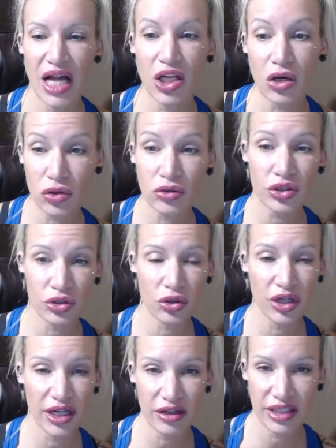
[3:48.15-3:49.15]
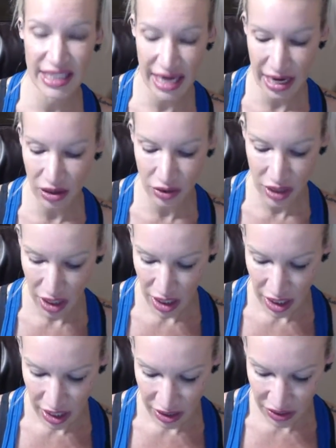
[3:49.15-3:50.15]
a local store here in town
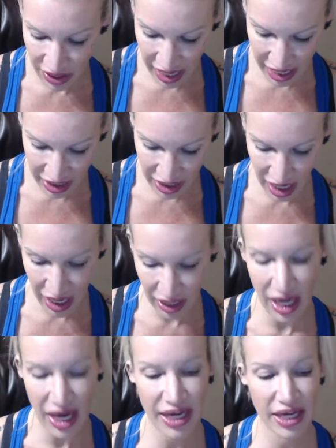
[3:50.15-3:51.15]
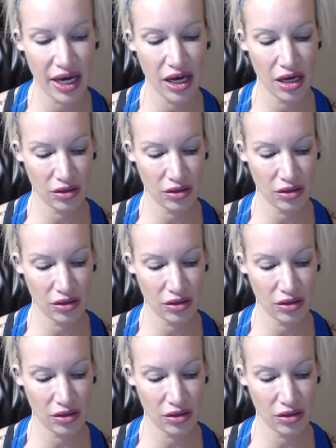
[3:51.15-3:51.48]
that I like